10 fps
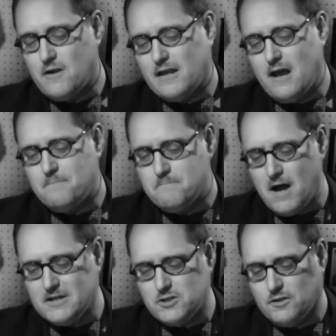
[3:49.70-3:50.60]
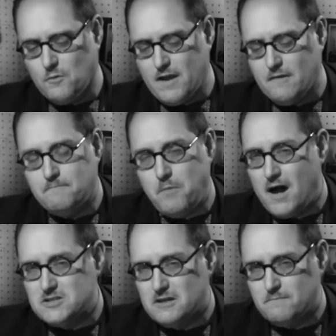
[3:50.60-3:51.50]
turning up much in the way of
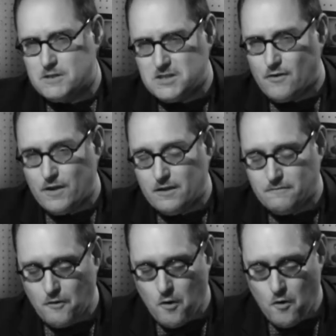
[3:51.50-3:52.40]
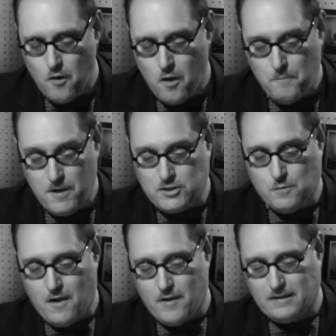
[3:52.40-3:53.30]
positive material for her
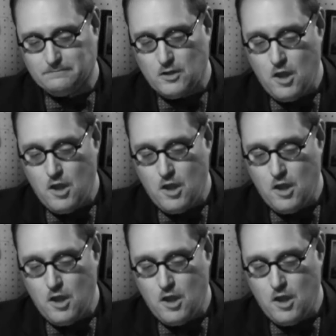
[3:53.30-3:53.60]
obituary.